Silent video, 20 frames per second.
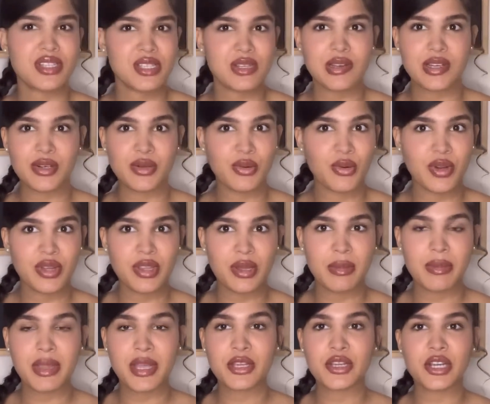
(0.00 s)
to ignore them
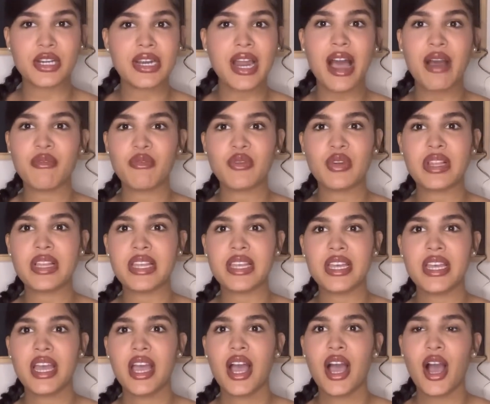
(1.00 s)
like you're not really